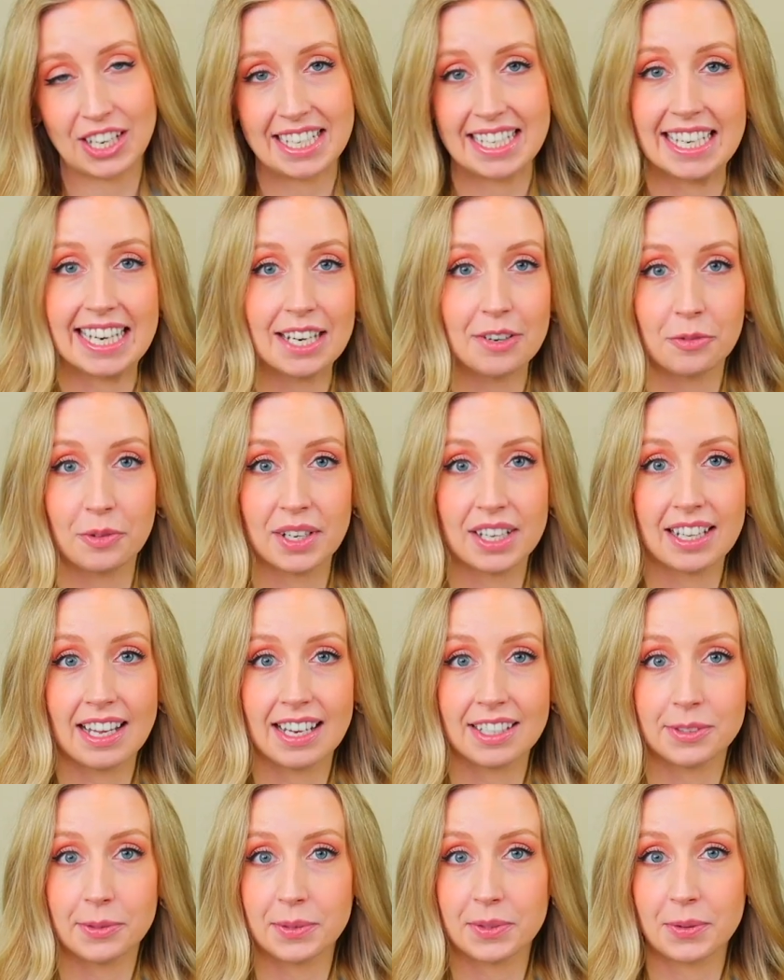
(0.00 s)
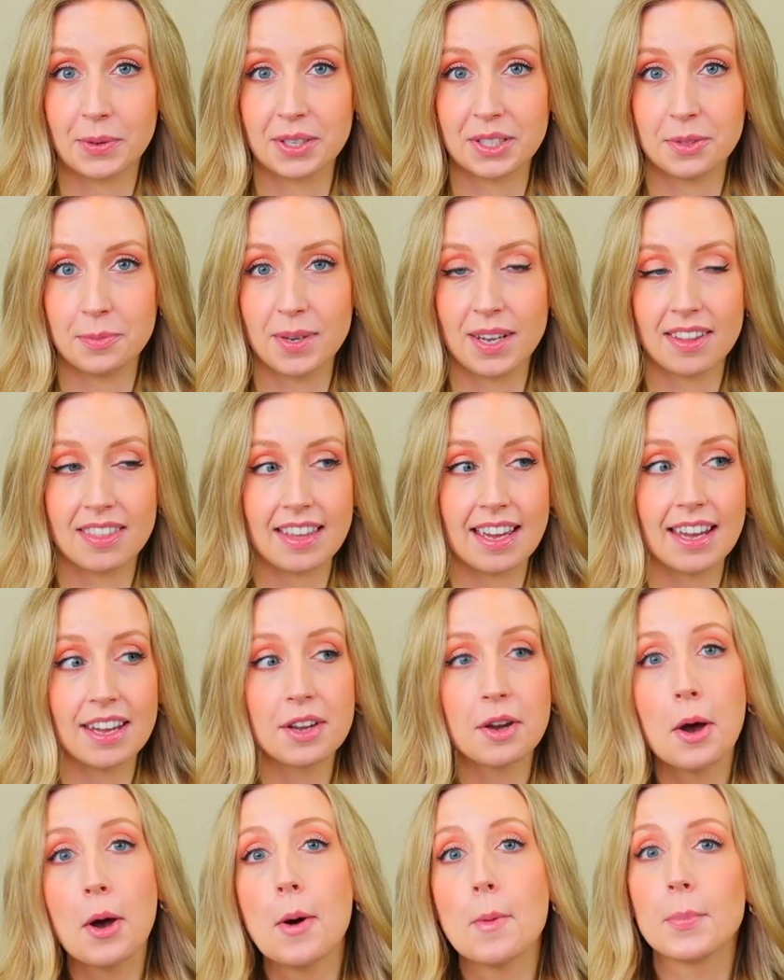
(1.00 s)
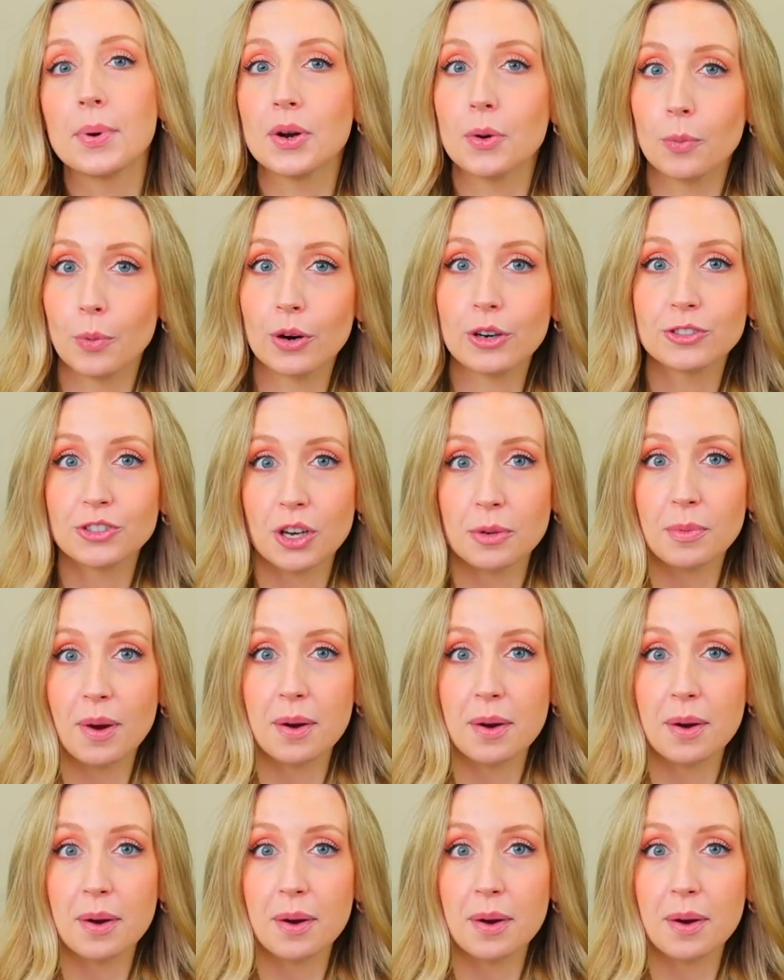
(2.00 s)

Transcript: I didn't realize was going to be a thing, but it works on